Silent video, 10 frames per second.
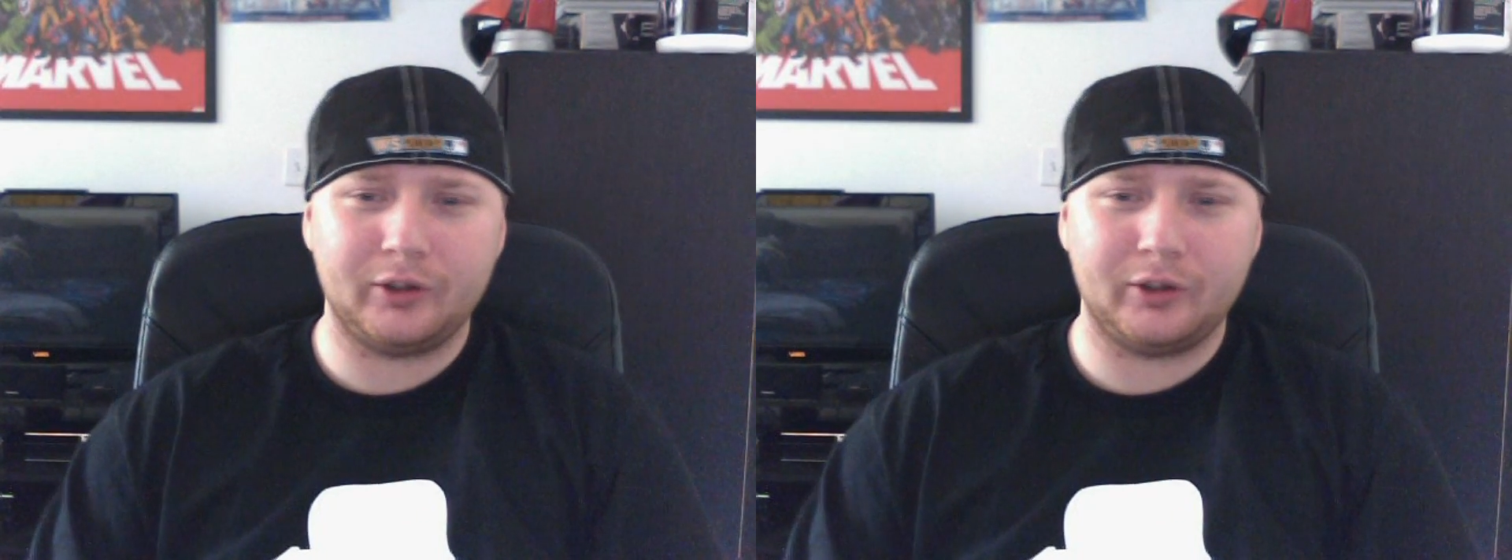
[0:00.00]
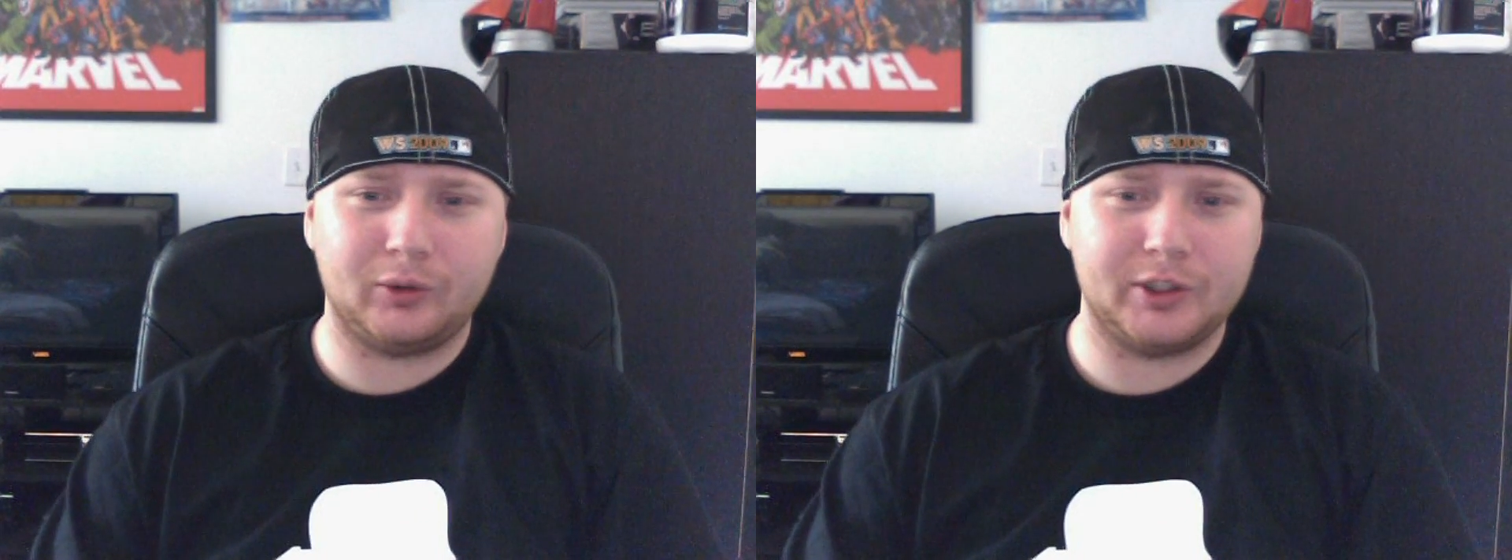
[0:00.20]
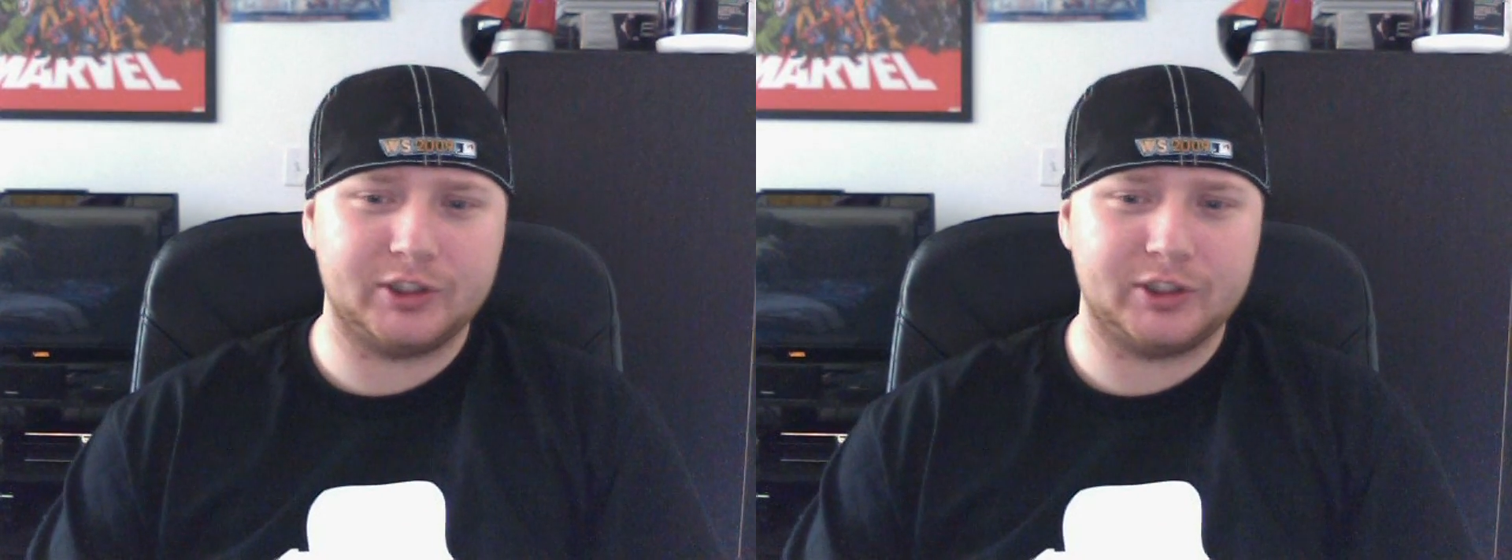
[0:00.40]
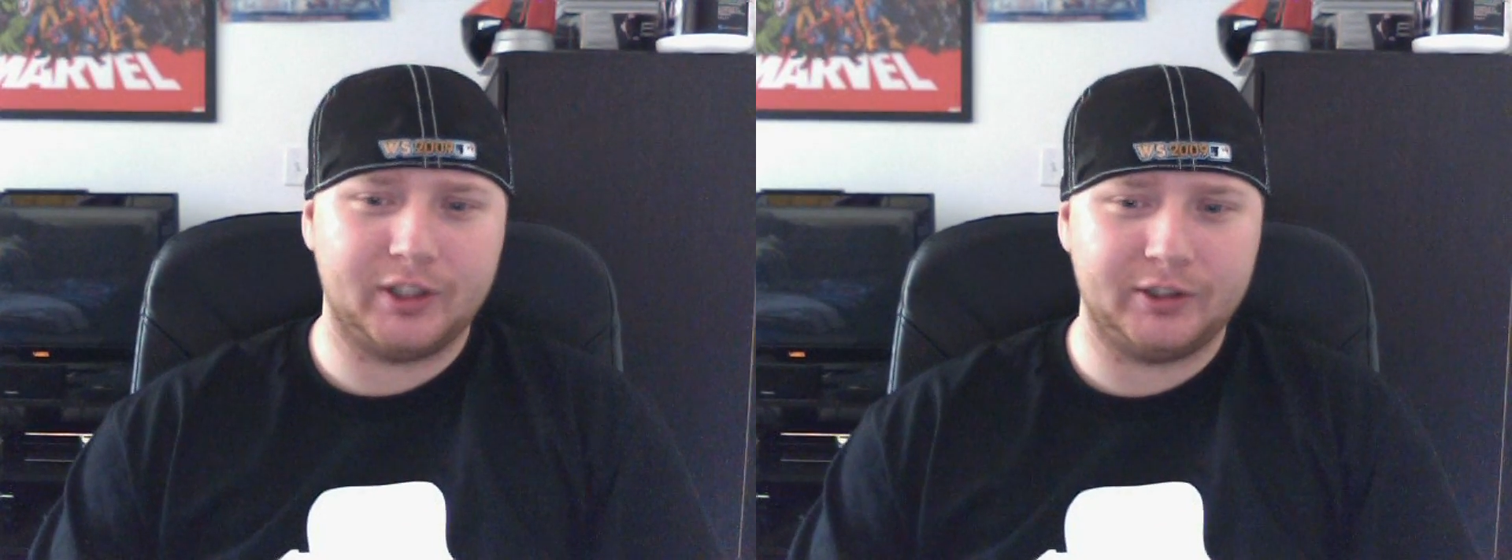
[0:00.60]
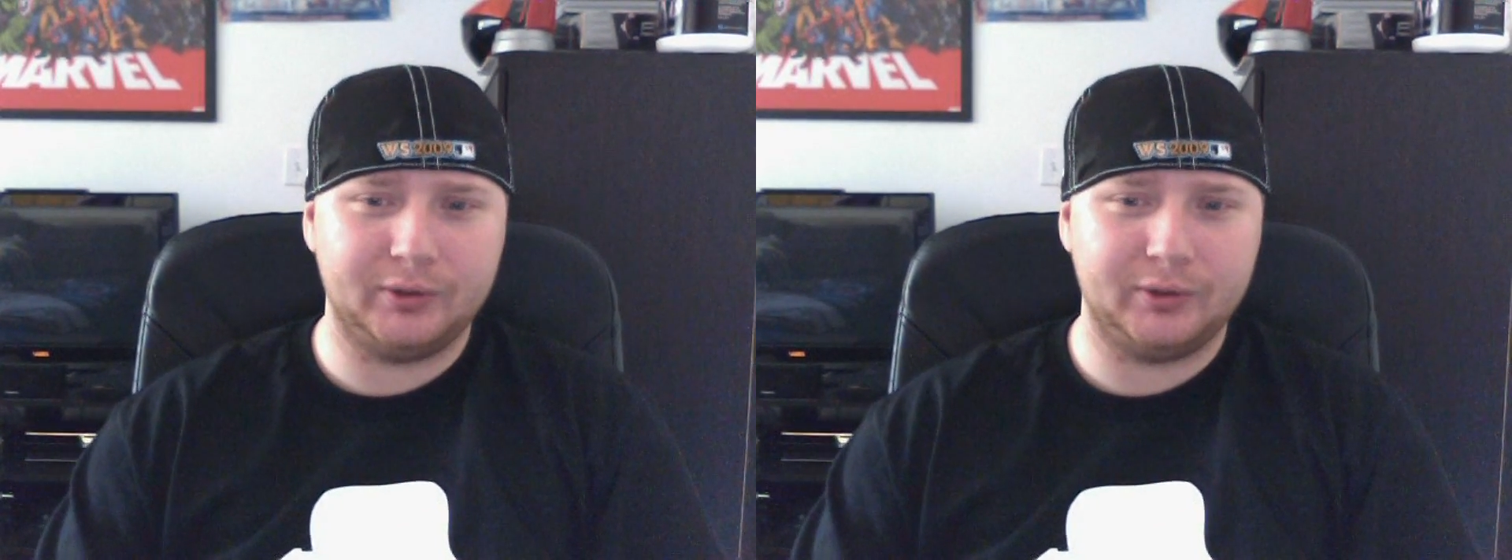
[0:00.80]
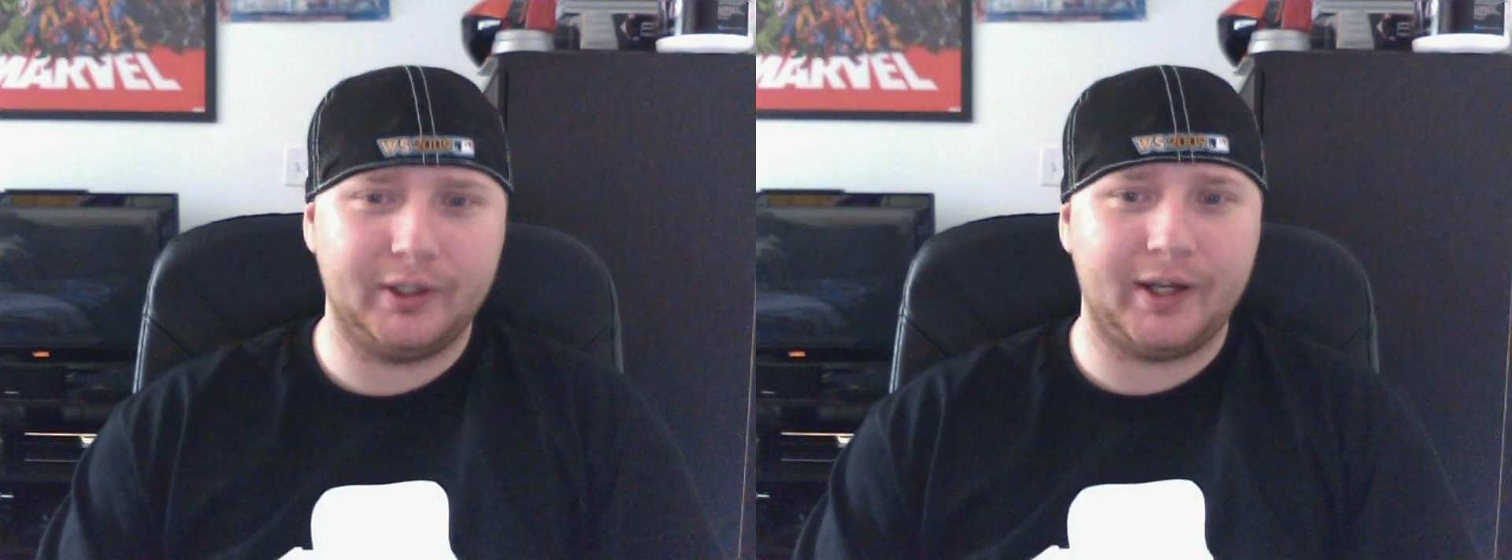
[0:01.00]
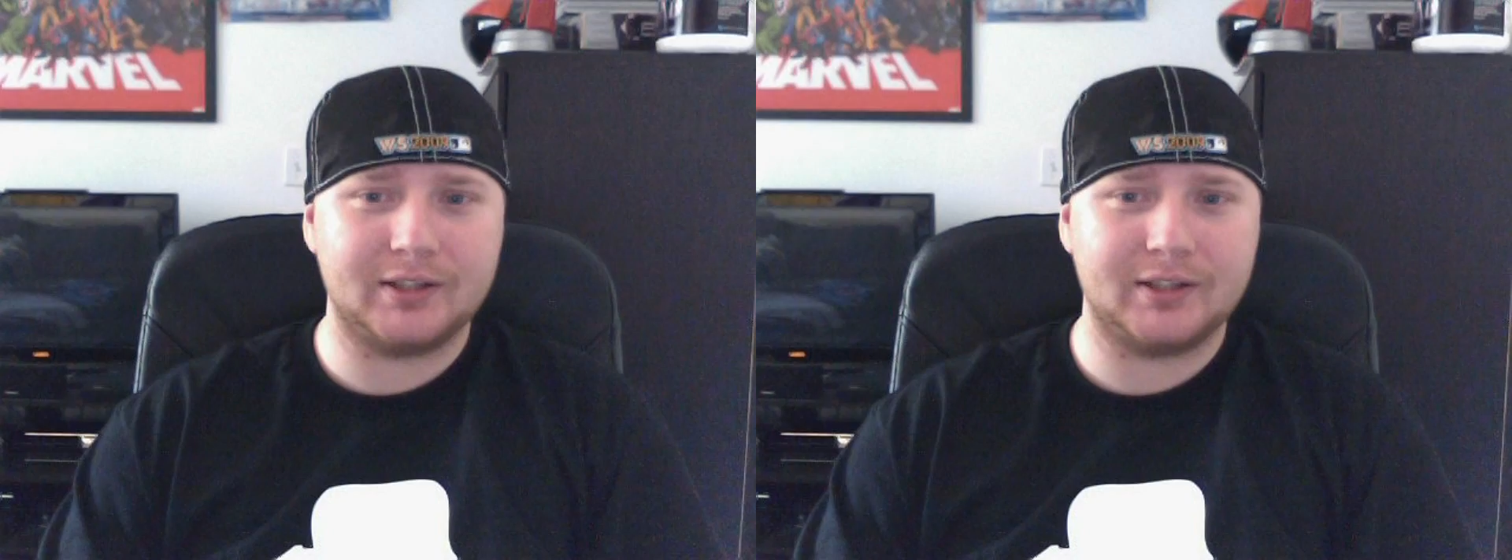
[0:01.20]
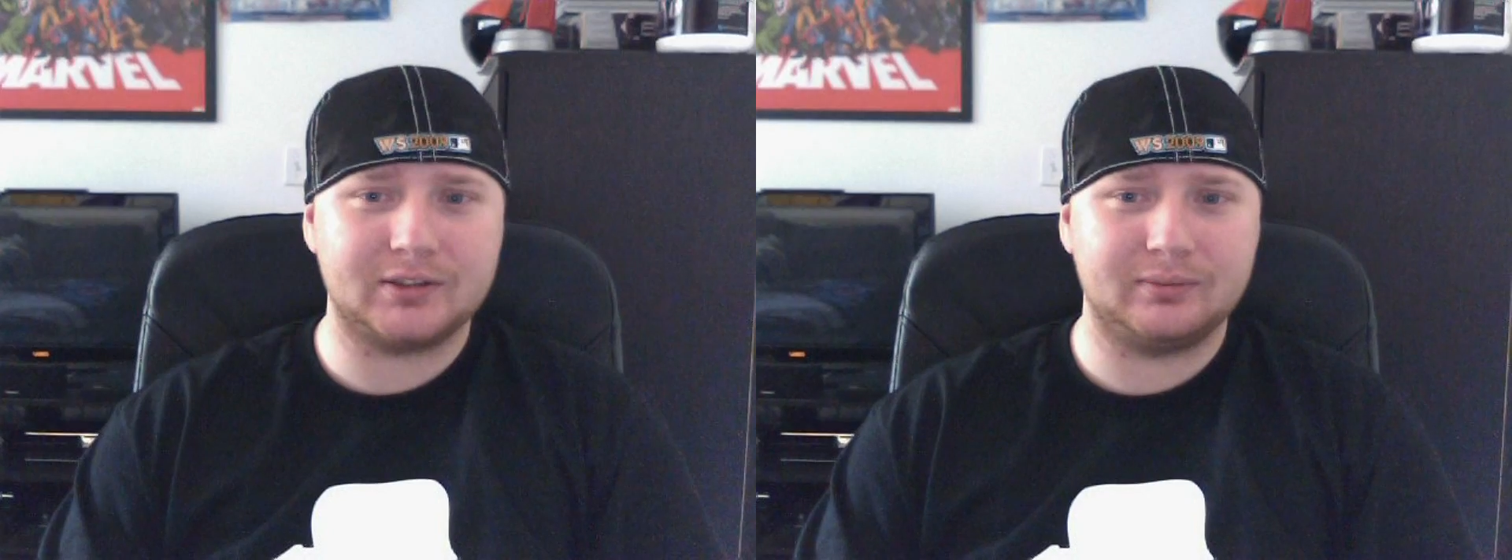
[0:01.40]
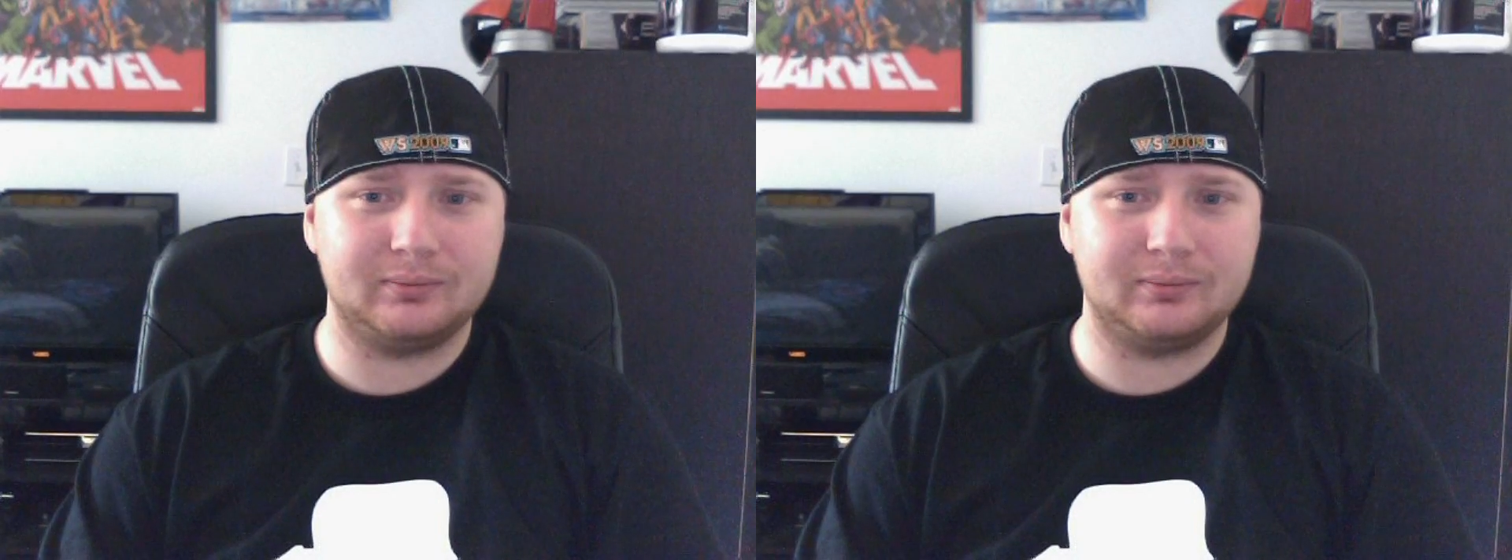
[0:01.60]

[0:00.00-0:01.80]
other question I do get asked.